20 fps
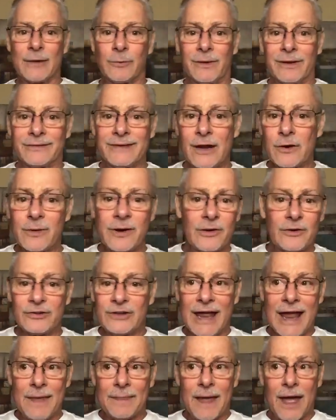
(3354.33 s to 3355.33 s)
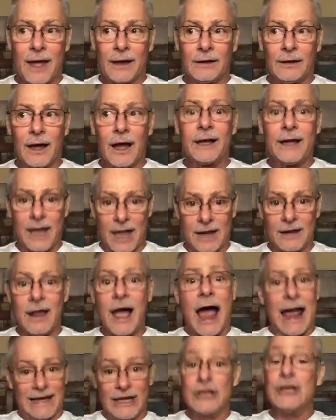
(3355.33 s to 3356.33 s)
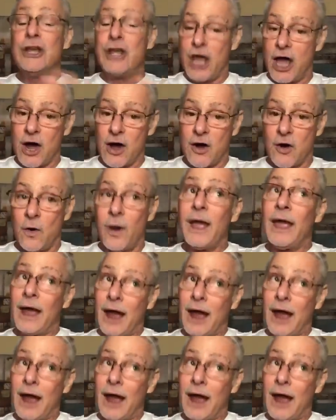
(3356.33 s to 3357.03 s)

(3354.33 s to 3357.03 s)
I thought, why do we want to hurt the bad ones? I don't understand that.